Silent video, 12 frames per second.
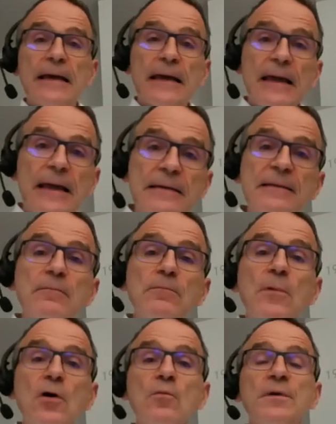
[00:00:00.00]
At the
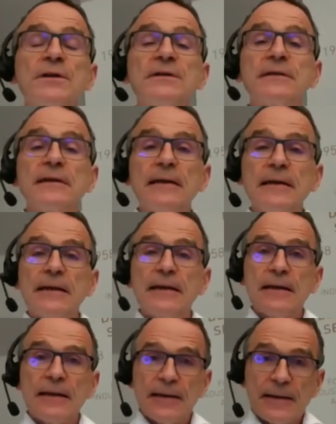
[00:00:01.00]
moment,
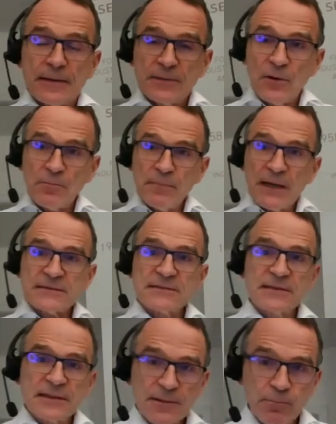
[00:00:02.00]

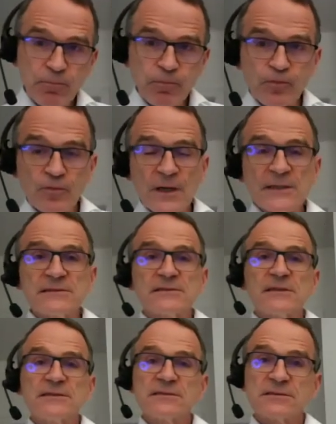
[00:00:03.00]
domestic
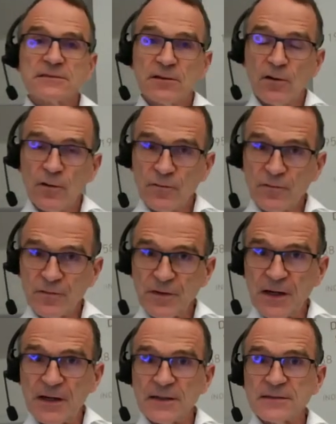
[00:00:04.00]
prices of
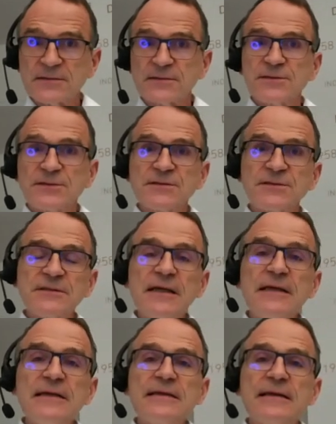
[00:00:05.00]
castor
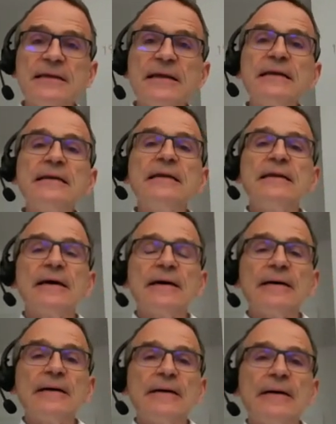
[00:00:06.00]
seed in
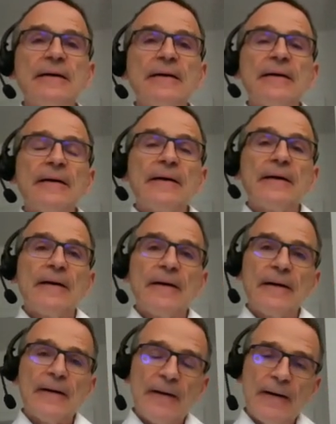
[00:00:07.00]
India
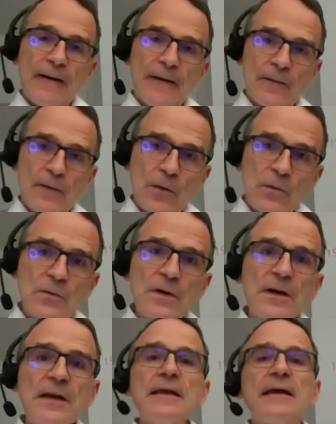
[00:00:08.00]
are
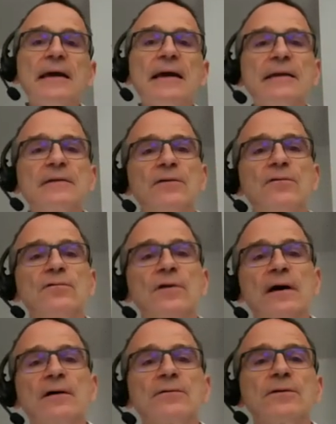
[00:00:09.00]
only at
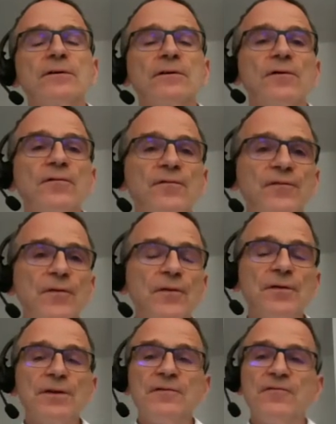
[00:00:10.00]
around
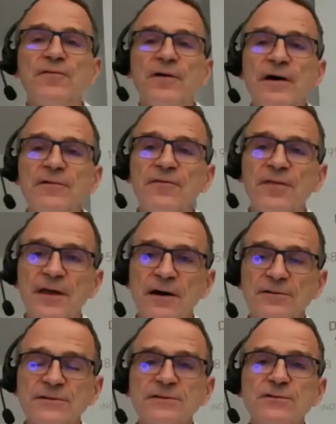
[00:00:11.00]

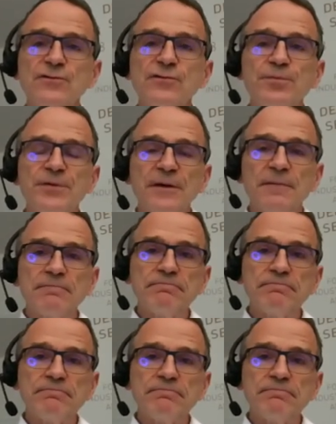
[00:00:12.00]
45,000 rupiah,